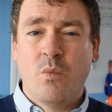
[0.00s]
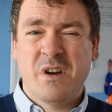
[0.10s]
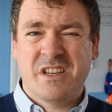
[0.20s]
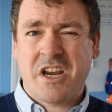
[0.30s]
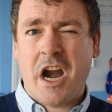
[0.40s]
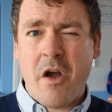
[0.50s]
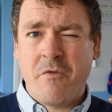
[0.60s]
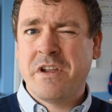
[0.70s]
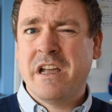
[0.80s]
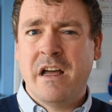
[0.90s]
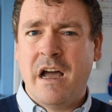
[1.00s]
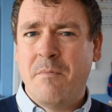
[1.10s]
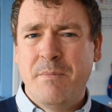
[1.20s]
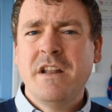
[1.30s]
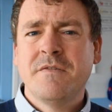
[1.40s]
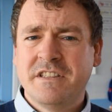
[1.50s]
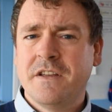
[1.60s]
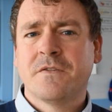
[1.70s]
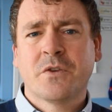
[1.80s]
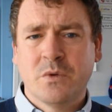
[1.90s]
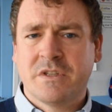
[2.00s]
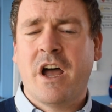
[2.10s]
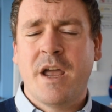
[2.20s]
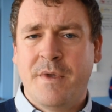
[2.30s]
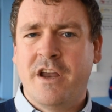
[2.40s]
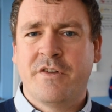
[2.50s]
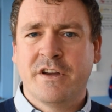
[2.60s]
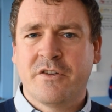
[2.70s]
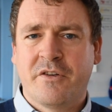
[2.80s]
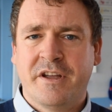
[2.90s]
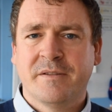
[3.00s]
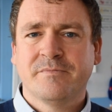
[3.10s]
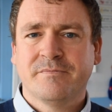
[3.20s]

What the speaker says: what is currently a bit of a difficult time here in Korea.